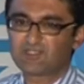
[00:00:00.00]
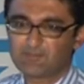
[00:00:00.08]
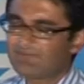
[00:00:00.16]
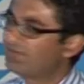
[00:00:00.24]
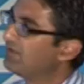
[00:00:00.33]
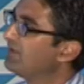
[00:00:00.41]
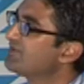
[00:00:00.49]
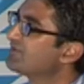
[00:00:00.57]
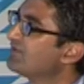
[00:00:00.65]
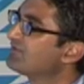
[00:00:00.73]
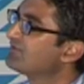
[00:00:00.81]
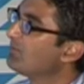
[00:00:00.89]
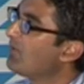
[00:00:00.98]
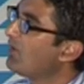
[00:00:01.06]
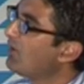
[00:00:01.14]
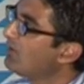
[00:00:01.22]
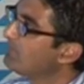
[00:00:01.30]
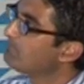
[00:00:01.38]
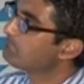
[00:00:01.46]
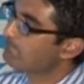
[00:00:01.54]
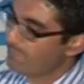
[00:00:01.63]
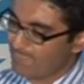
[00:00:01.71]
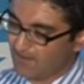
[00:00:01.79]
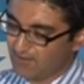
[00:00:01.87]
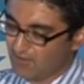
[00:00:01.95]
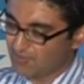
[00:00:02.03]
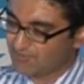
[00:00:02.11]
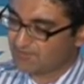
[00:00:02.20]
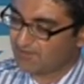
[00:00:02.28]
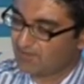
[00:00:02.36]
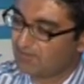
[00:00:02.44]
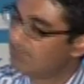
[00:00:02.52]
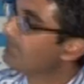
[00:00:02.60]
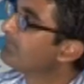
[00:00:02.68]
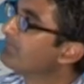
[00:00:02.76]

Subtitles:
Some are finished and some are still